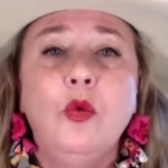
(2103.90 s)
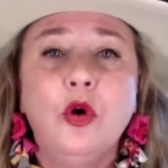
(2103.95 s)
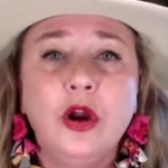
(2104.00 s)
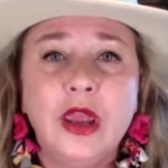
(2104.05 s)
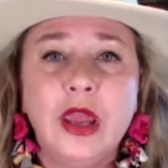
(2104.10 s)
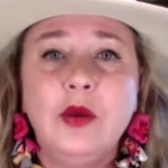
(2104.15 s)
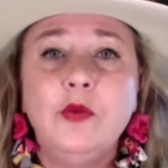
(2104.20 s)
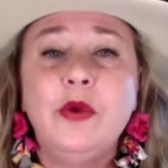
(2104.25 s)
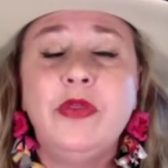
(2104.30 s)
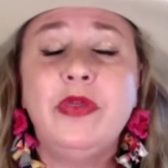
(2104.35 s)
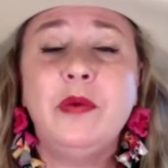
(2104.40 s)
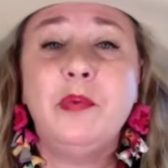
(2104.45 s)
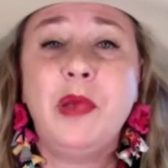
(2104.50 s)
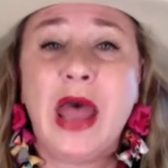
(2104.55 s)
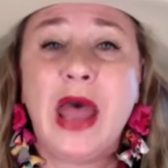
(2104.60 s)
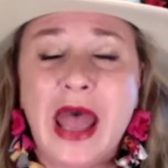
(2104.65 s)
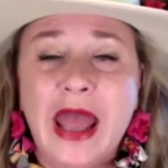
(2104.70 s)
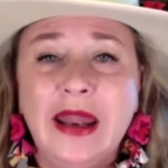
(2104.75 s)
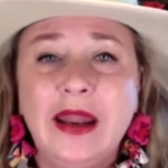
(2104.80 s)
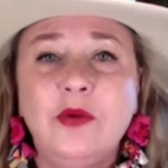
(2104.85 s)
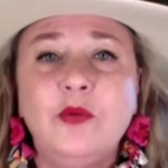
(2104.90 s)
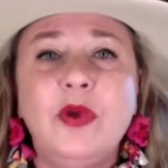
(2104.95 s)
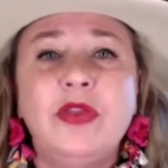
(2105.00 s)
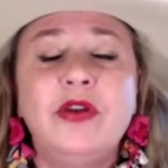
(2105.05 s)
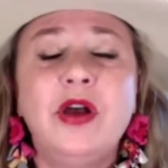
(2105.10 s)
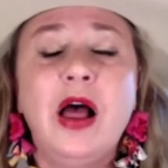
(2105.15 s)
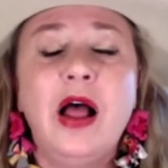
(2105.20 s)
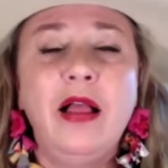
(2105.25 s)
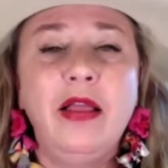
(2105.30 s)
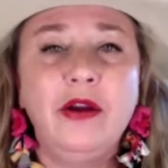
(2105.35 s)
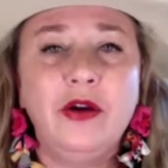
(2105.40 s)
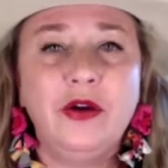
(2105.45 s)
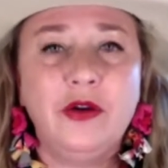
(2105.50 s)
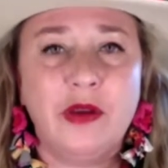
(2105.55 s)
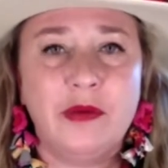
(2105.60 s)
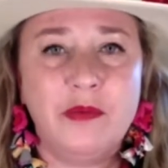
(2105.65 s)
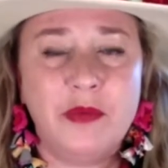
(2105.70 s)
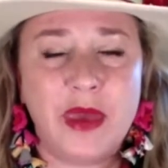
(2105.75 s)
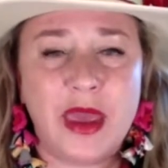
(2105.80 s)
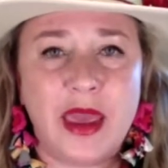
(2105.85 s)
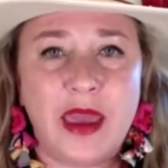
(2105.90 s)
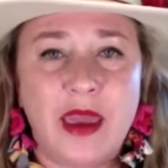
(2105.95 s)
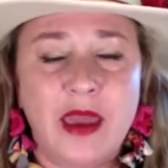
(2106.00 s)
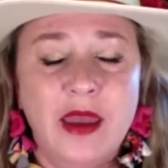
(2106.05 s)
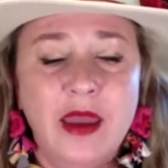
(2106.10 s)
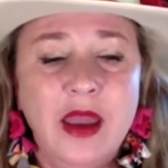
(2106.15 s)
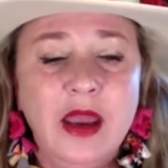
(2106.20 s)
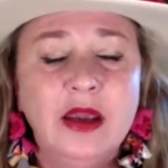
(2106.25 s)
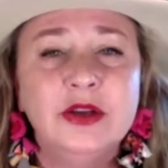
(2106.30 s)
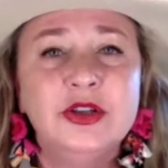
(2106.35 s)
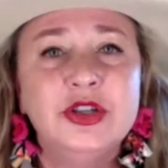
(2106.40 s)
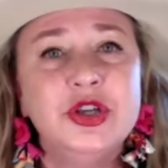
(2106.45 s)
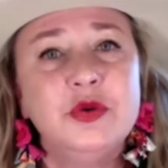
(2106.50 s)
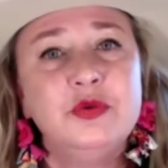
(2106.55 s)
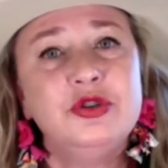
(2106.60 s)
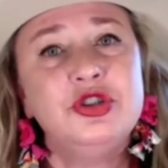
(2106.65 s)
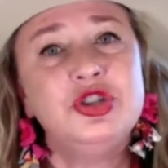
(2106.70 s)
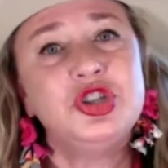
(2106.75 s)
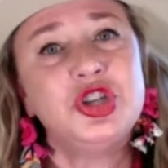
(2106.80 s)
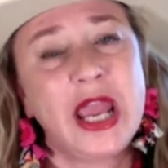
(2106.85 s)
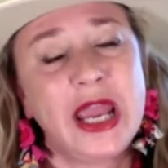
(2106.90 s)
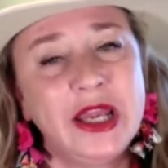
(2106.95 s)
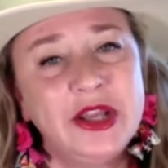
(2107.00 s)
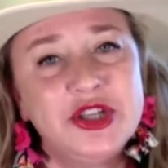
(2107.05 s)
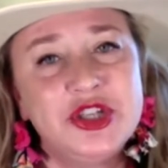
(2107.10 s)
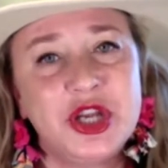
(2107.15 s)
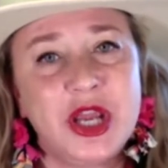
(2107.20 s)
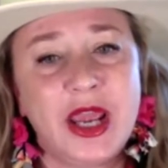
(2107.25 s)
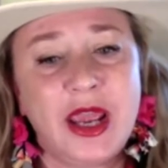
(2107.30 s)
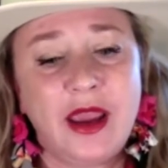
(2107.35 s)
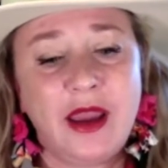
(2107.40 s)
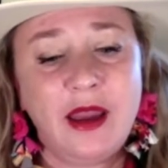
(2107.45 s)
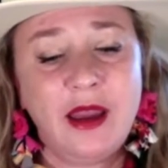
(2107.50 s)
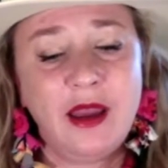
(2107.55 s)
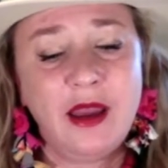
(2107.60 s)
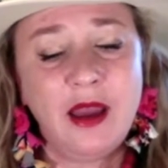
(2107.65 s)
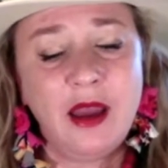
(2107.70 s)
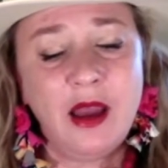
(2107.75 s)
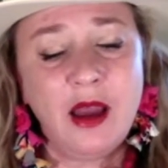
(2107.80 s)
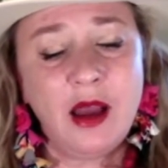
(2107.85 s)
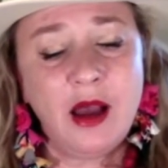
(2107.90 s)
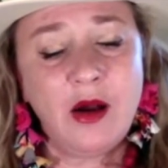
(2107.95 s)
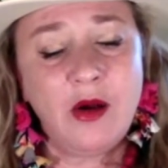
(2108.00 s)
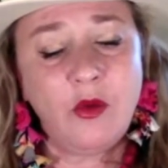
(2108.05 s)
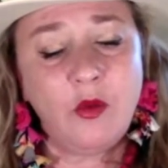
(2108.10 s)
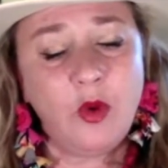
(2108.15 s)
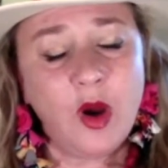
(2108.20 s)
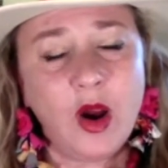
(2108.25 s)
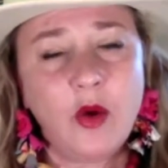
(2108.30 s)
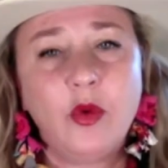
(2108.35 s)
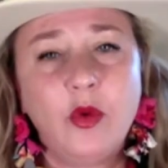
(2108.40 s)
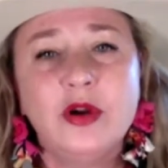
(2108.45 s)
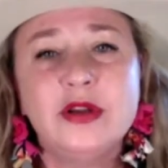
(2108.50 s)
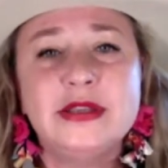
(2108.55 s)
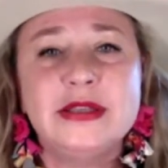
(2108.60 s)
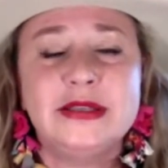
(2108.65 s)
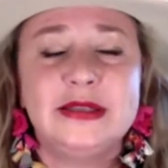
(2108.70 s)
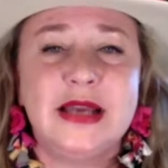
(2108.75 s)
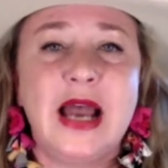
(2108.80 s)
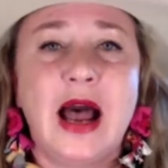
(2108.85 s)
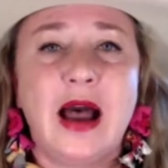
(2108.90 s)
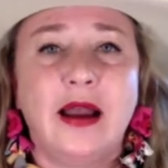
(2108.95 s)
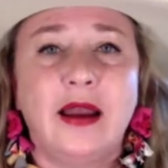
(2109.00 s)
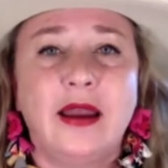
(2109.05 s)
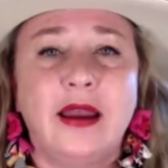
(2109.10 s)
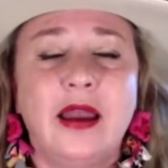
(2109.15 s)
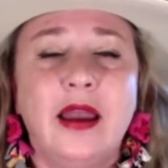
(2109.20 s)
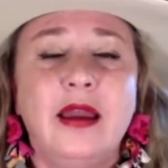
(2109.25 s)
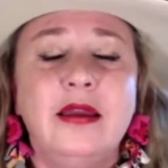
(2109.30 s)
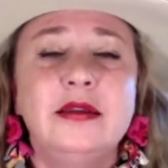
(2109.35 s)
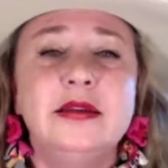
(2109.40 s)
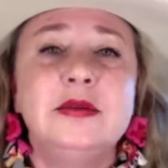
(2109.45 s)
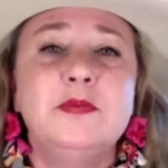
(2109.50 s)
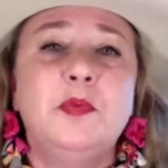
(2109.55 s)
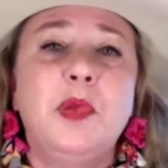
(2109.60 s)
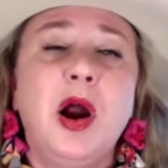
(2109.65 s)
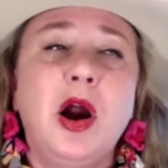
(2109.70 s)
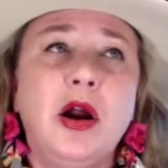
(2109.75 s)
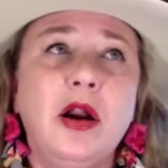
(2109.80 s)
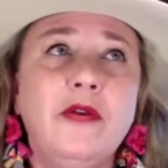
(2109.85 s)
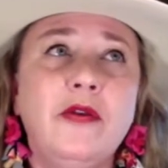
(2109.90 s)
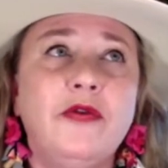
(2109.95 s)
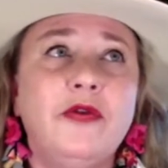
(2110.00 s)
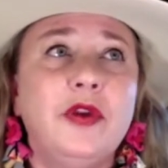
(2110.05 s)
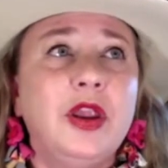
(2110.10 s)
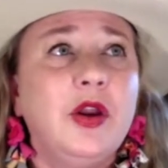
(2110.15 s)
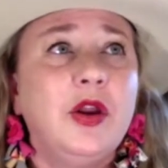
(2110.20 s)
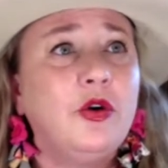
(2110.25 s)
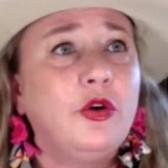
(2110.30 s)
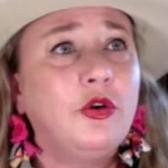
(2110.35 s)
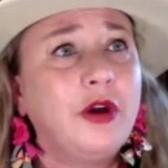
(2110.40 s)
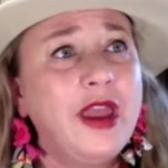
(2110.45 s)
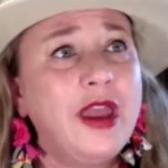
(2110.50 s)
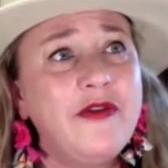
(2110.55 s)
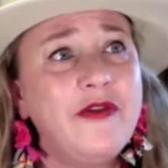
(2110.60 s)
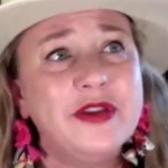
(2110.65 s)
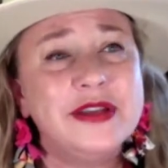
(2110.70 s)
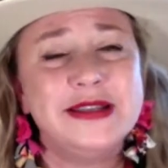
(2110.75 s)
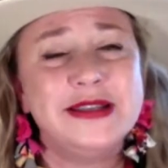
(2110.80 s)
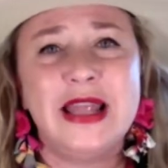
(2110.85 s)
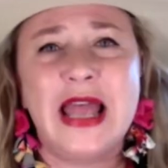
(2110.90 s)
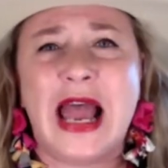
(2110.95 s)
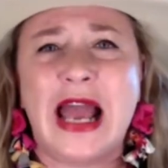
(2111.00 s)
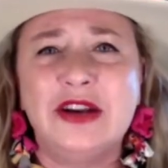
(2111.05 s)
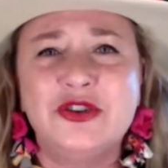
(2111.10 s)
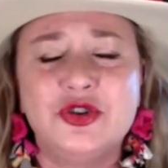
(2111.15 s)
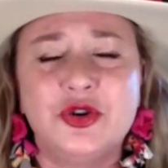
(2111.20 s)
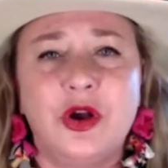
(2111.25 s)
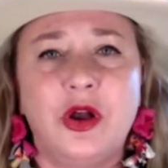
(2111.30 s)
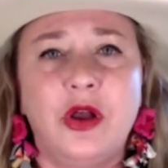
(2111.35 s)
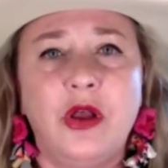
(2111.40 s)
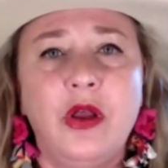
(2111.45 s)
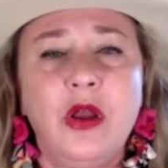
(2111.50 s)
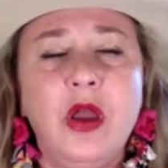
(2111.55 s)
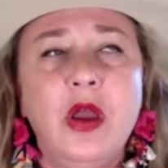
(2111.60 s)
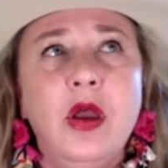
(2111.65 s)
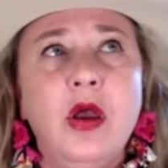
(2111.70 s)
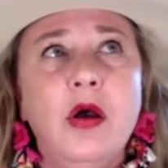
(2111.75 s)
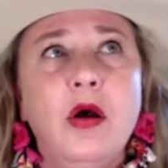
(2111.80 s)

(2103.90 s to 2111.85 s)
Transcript: working with the pen and with color can be to changing where we're stuck. And part of, grief is natural.